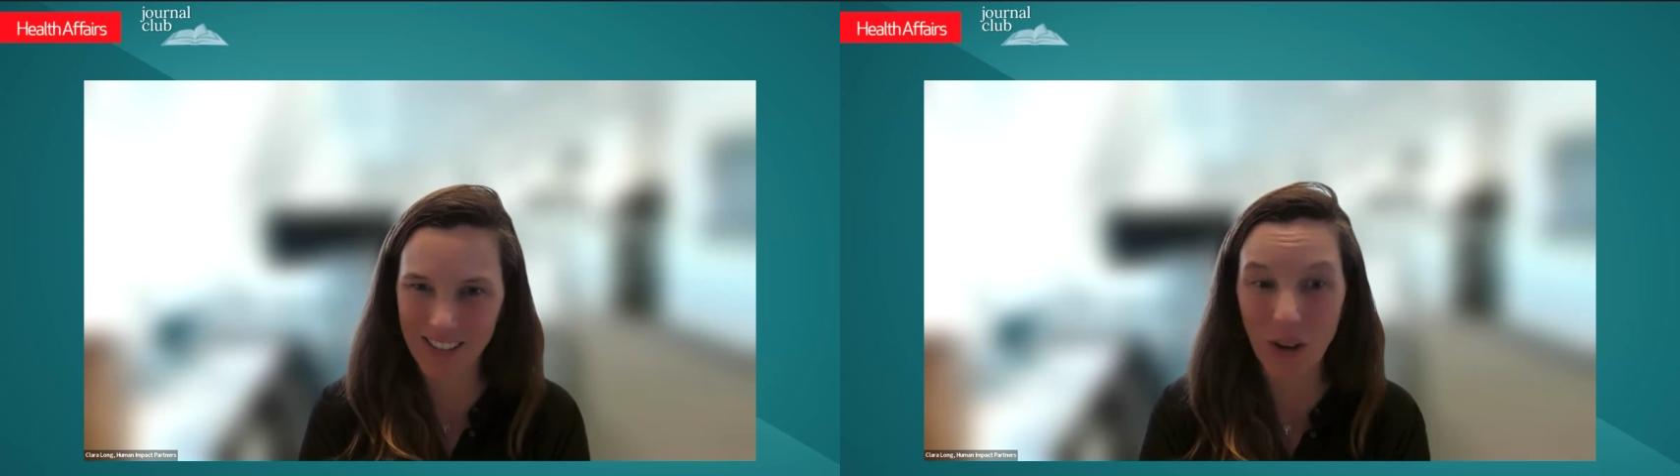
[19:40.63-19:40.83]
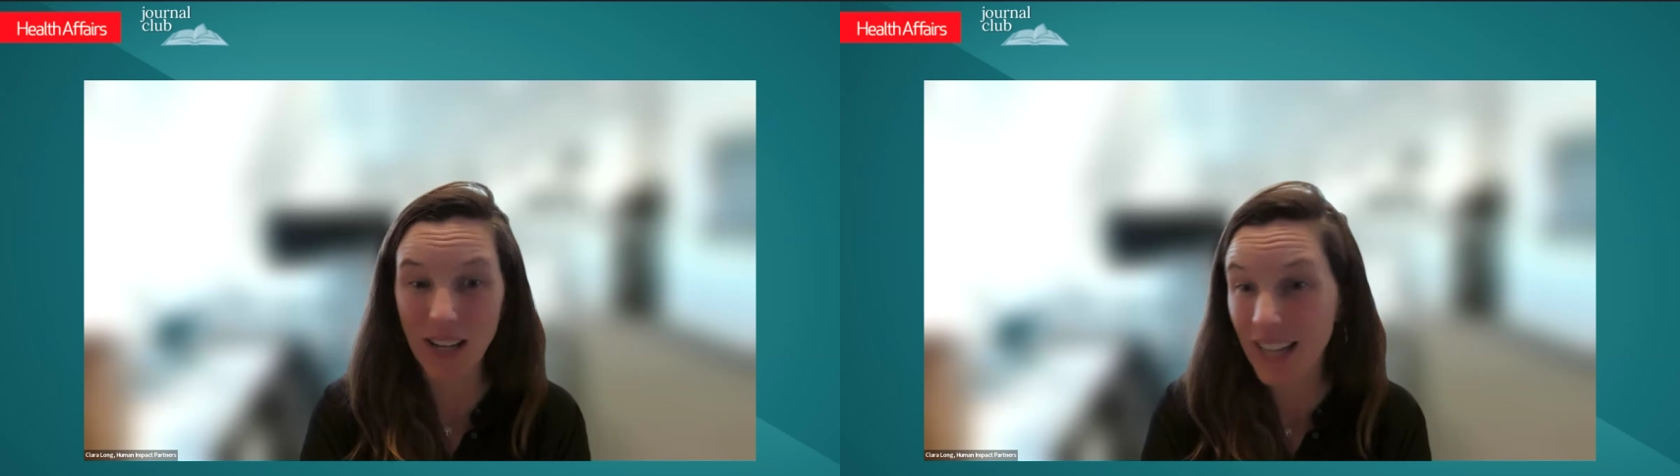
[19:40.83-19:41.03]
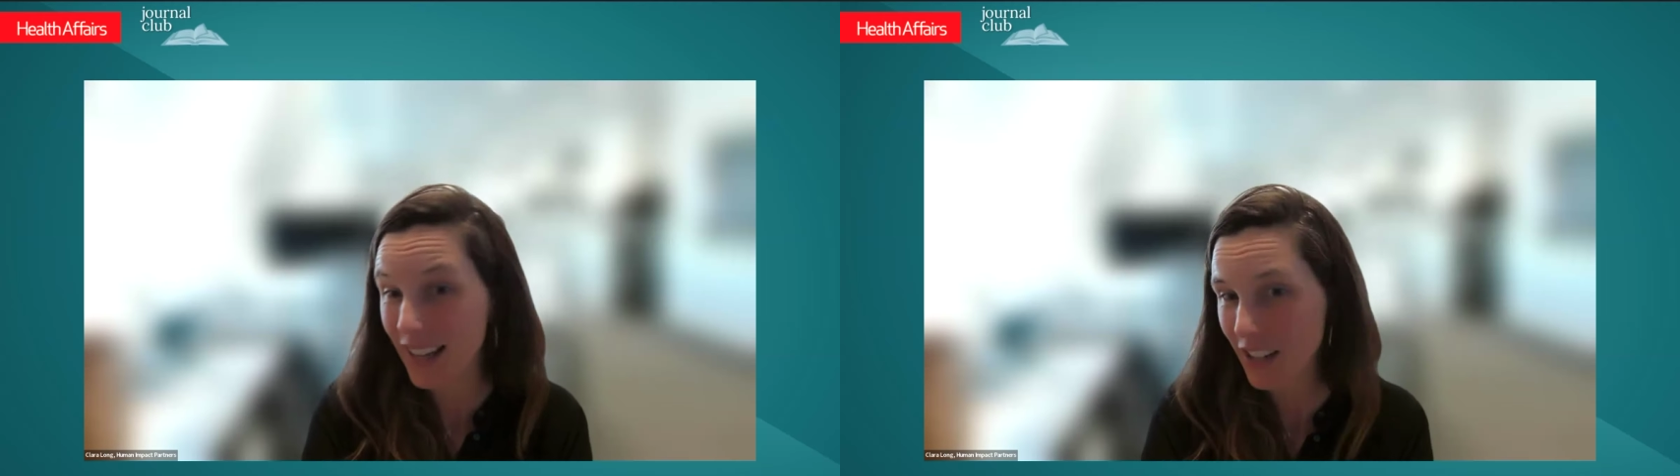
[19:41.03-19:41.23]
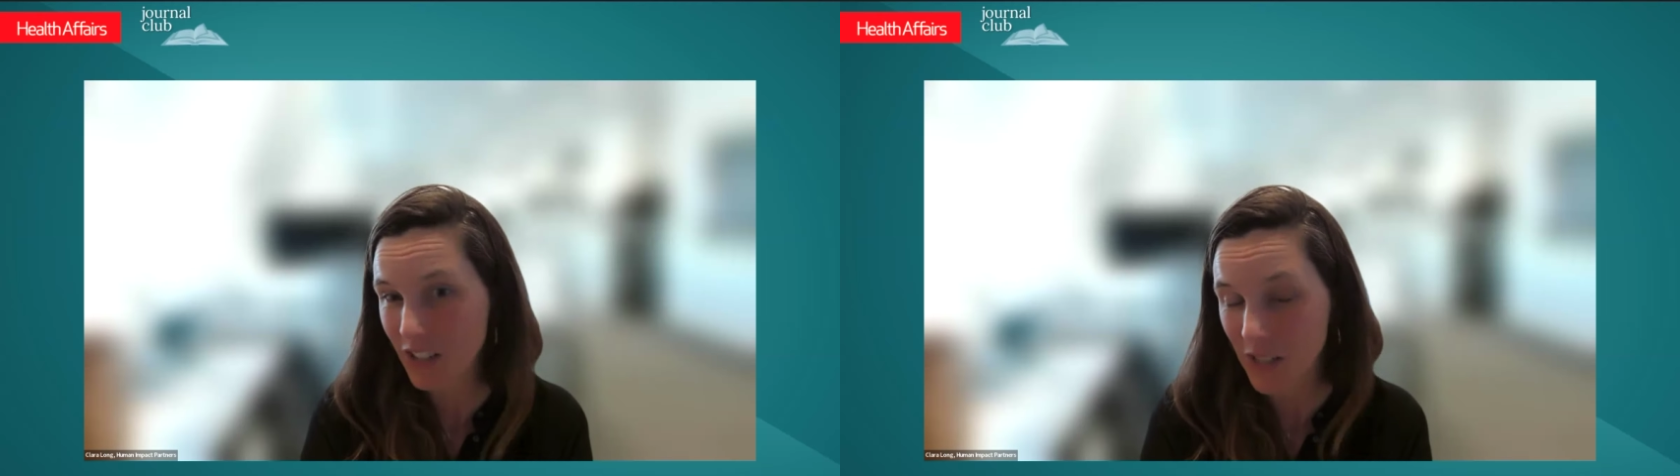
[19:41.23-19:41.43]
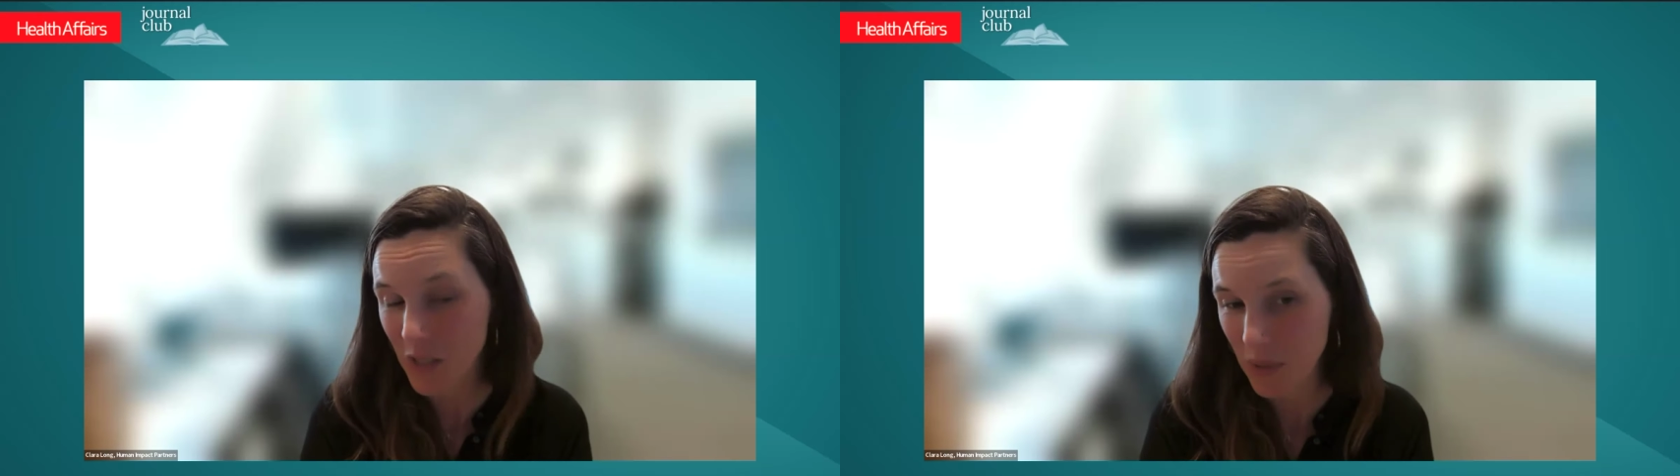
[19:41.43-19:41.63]
So I can't
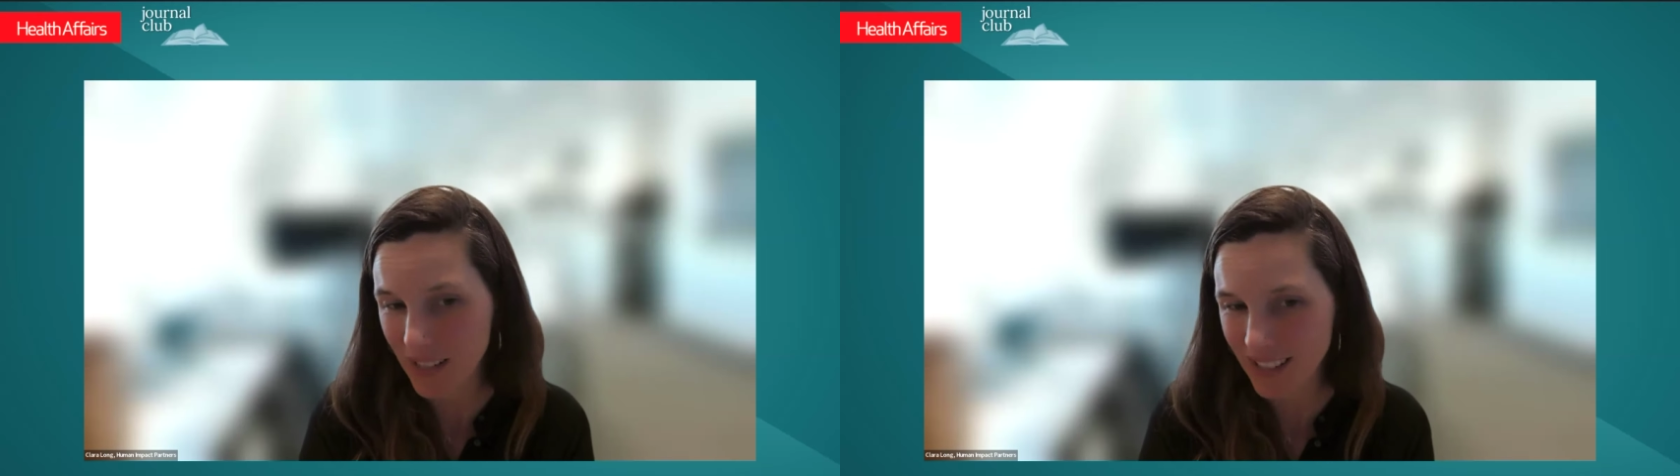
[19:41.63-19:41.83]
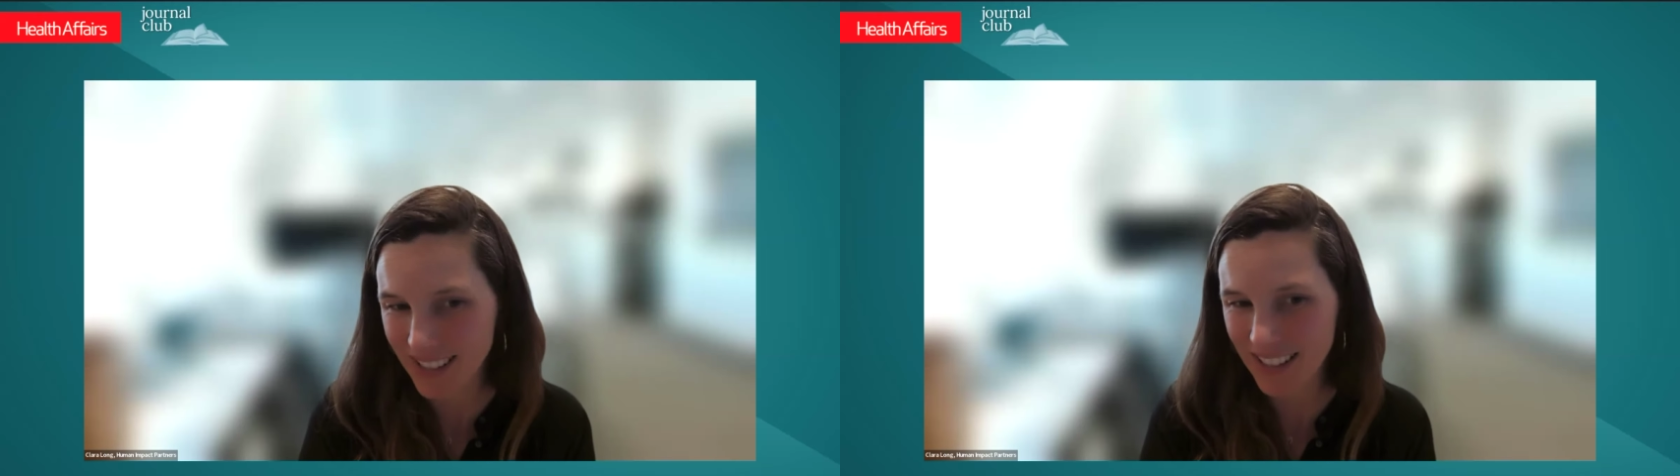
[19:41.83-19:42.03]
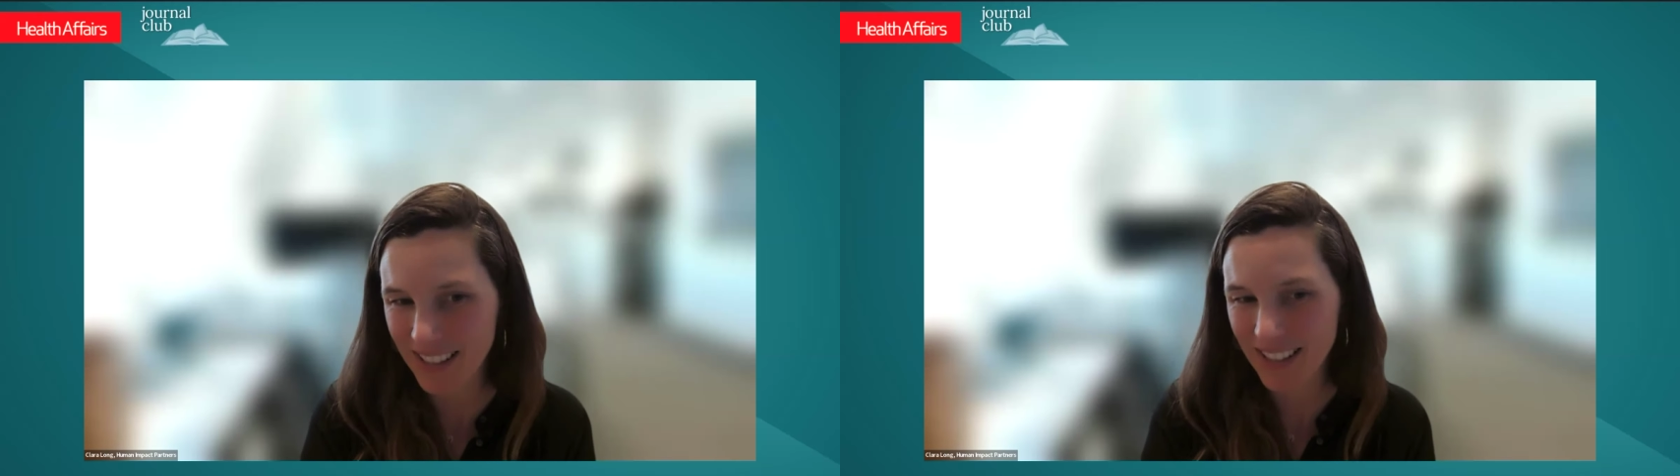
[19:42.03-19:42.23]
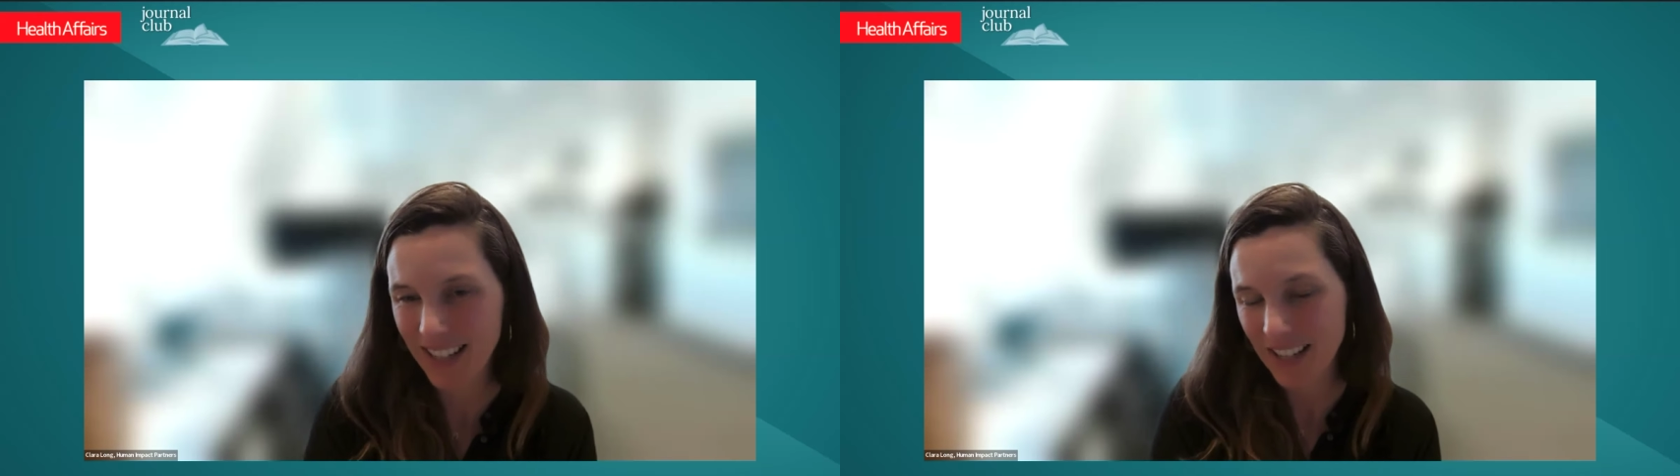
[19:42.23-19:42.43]
actually speak to